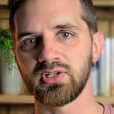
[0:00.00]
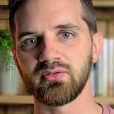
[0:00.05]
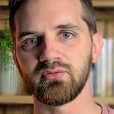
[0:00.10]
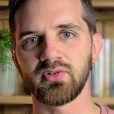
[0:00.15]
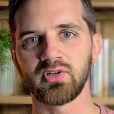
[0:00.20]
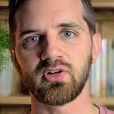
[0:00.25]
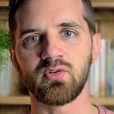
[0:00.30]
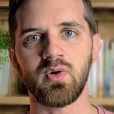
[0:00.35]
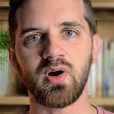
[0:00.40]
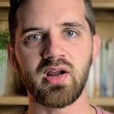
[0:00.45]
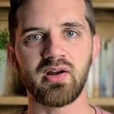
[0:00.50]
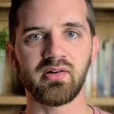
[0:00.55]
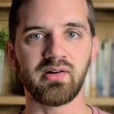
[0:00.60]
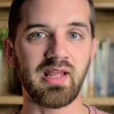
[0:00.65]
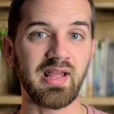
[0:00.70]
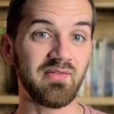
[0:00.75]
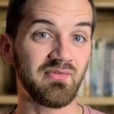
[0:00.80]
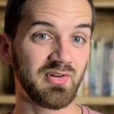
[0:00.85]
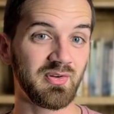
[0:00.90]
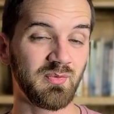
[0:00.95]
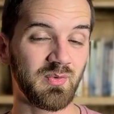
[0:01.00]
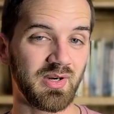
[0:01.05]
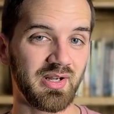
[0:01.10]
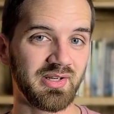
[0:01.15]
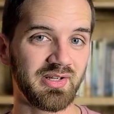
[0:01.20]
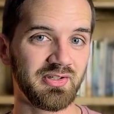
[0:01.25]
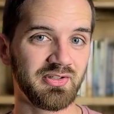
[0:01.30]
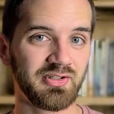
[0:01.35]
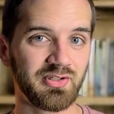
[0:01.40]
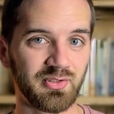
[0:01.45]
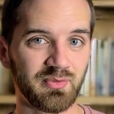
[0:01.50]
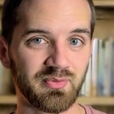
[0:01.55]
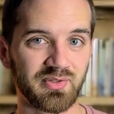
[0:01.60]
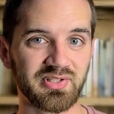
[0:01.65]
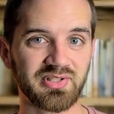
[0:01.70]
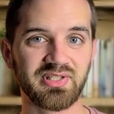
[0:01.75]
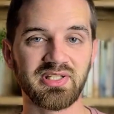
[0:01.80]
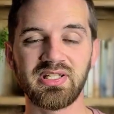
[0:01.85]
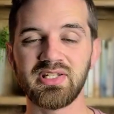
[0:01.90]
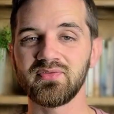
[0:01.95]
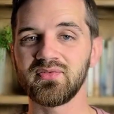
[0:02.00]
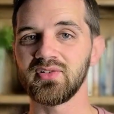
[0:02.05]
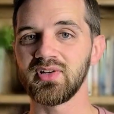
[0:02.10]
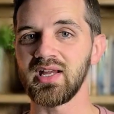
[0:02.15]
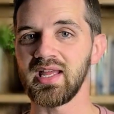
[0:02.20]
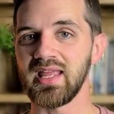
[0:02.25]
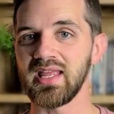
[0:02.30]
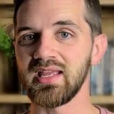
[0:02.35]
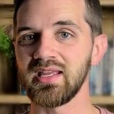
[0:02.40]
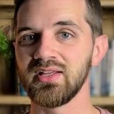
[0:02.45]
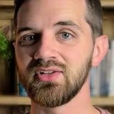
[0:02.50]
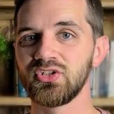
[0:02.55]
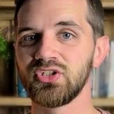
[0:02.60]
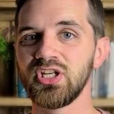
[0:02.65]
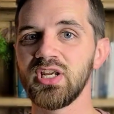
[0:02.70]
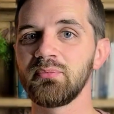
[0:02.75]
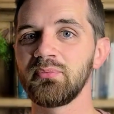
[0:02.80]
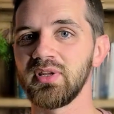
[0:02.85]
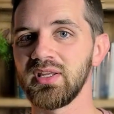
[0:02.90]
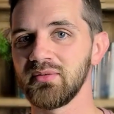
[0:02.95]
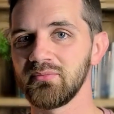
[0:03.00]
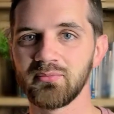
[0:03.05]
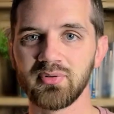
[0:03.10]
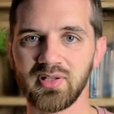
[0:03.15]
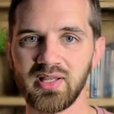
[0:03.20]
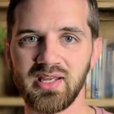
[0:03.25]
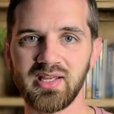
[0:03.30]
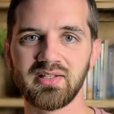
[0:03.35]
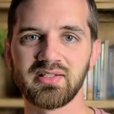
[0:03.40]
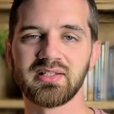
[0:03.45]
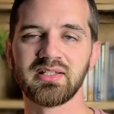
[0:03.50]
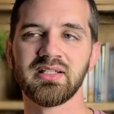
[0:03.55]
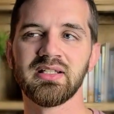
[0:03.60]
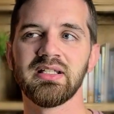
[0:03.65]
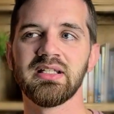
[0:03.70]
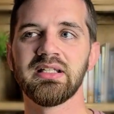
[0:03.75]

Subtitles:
to require everyone to receive a chip implant.